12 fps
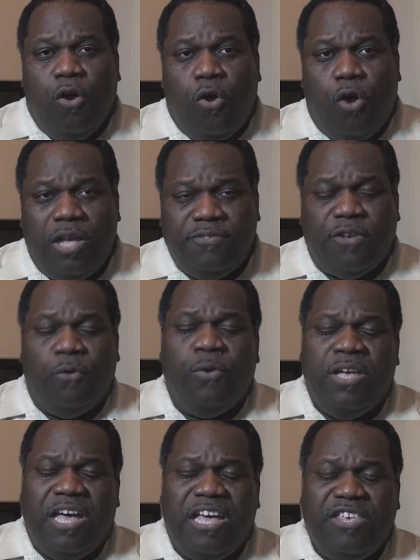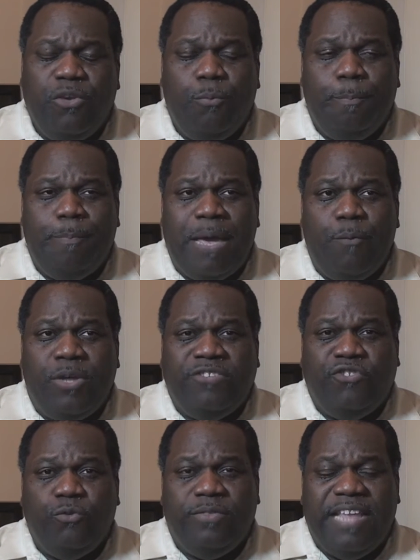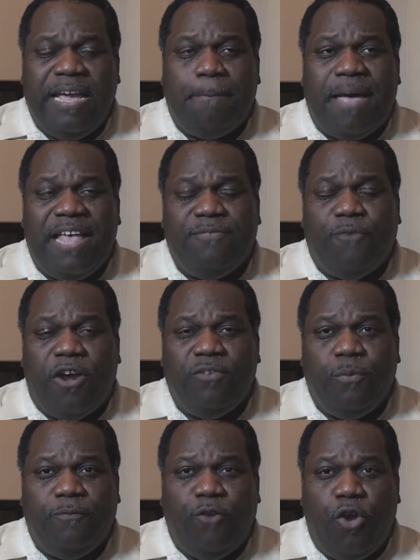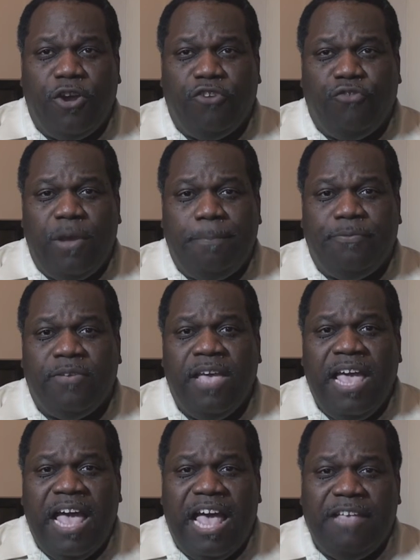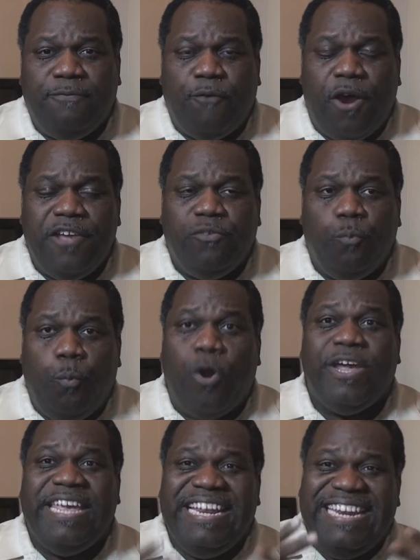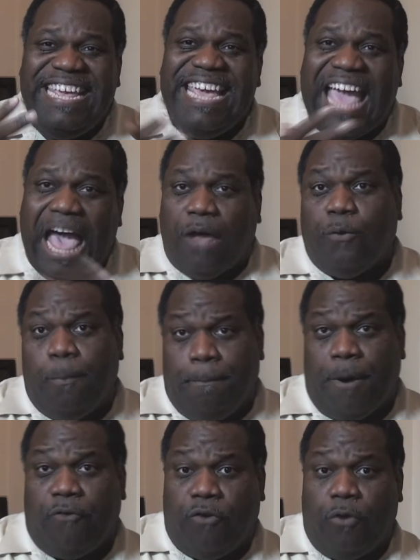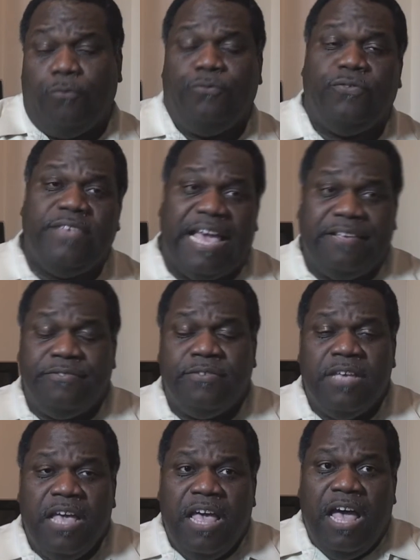Also, you may want to think about, as far as with longer trips, as far as working the outer boroughs. Yes.